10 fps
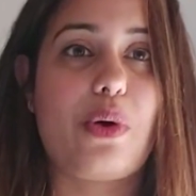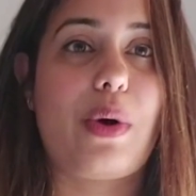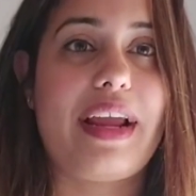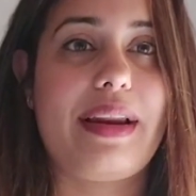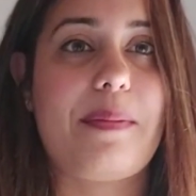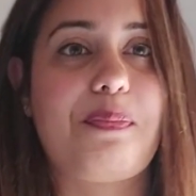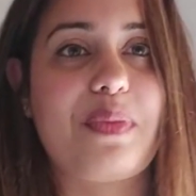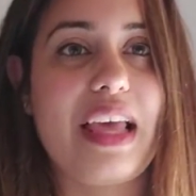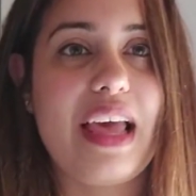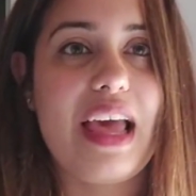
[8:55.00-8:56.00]
when
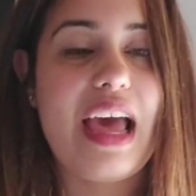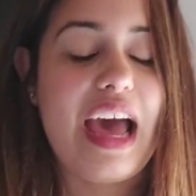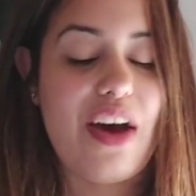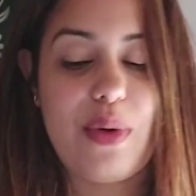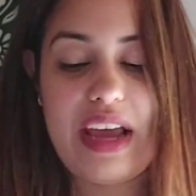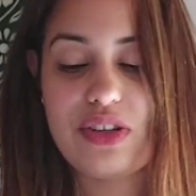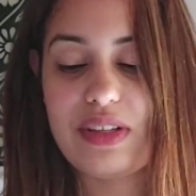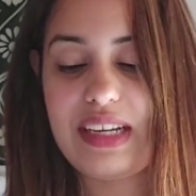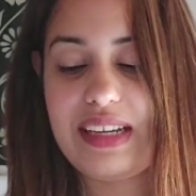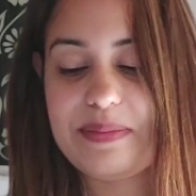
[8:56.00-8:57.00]
I would
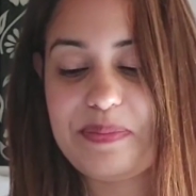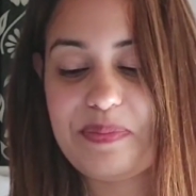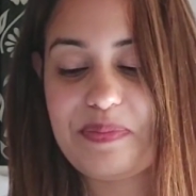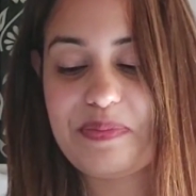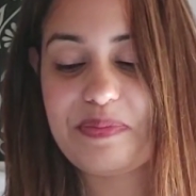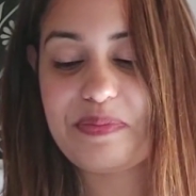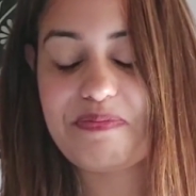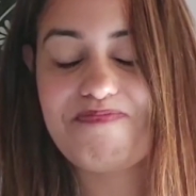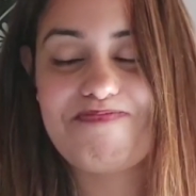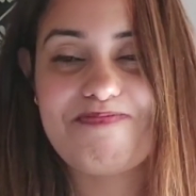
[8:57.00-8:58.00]
actually
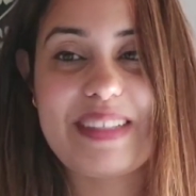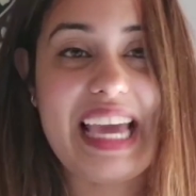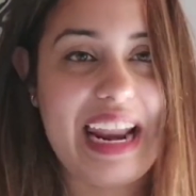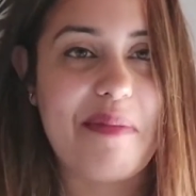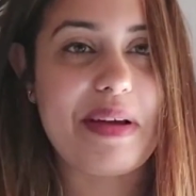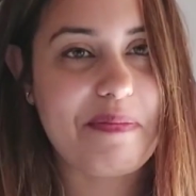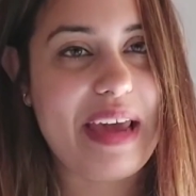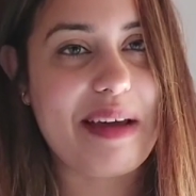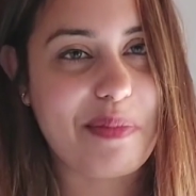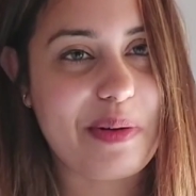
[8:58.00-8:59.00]
get up and
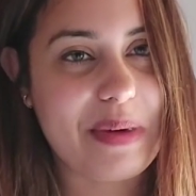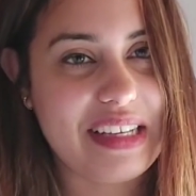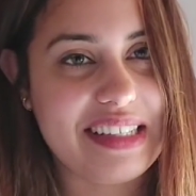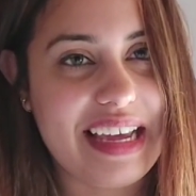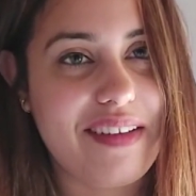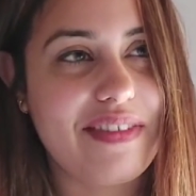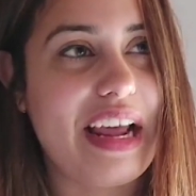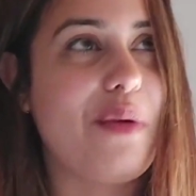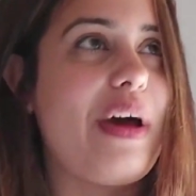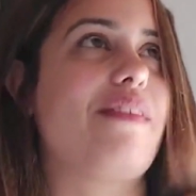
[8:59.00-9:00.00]
pamper myself.
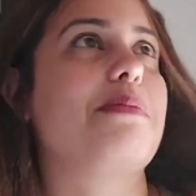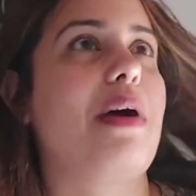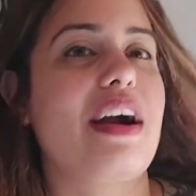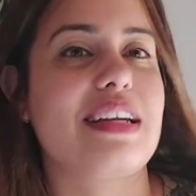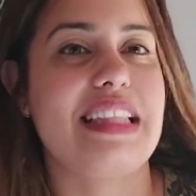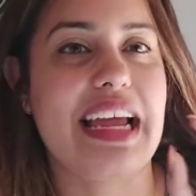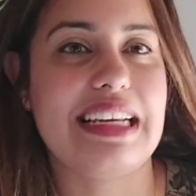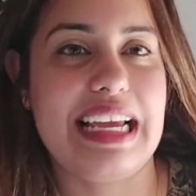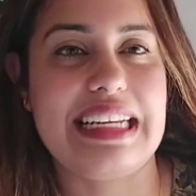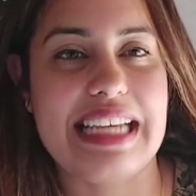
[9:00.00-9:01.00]
Now I have marked
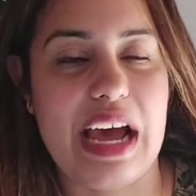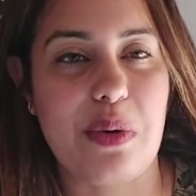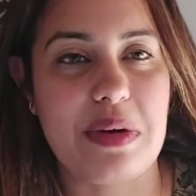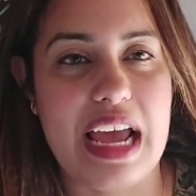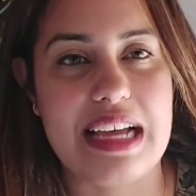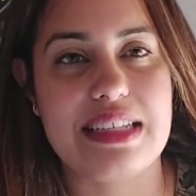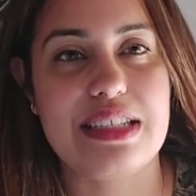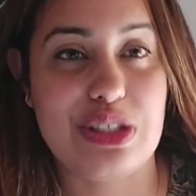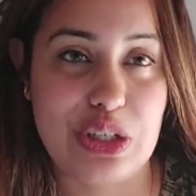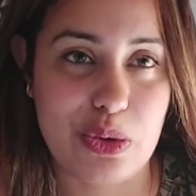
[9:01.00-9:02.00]
that day down
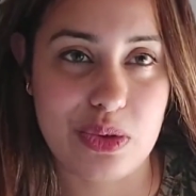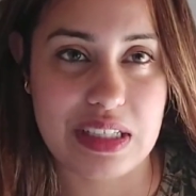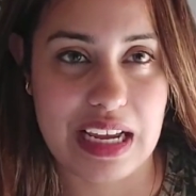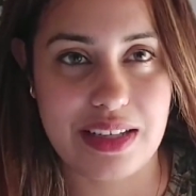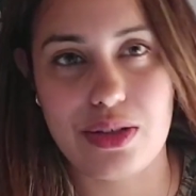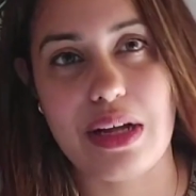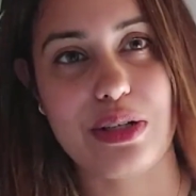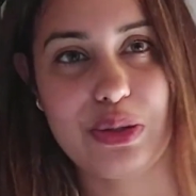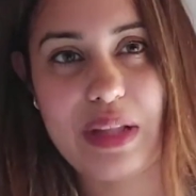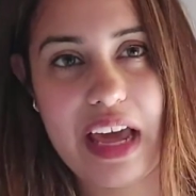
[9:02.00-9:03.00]
as Tuesday, so
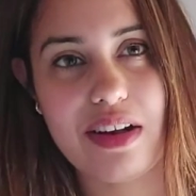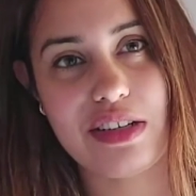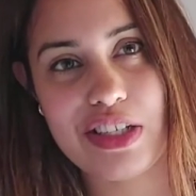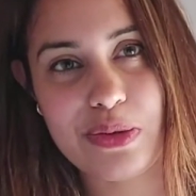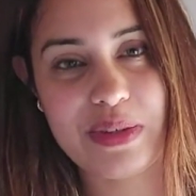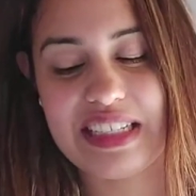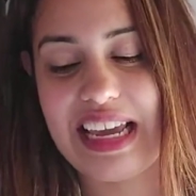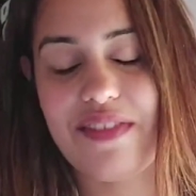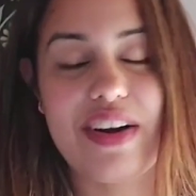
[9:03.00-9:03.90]
I'll do that on Tuesday,